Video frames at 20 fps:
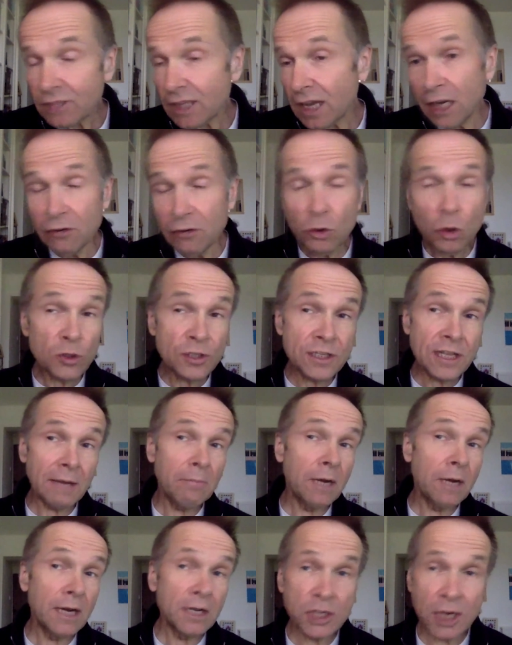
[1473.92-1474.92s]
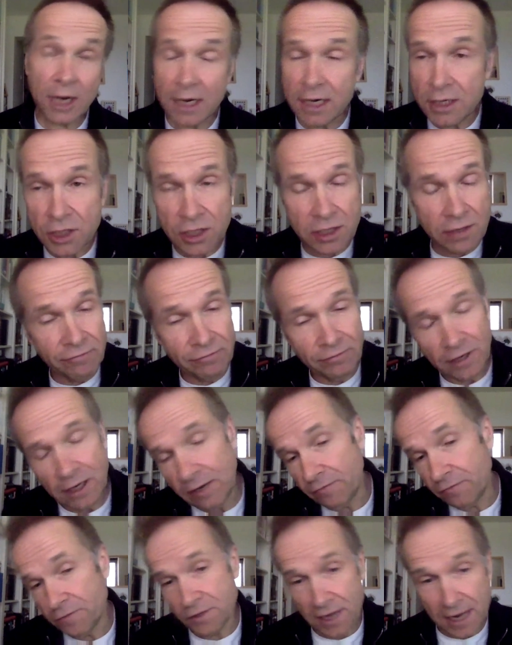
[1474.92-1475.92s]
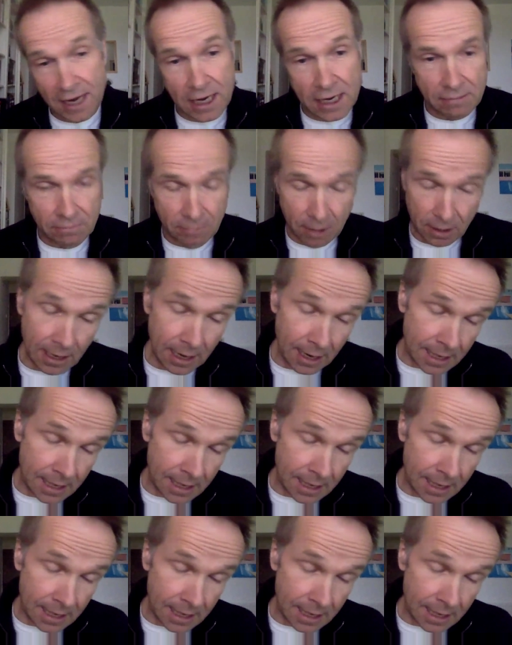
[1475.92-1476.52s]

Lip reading: of course, that might change if say,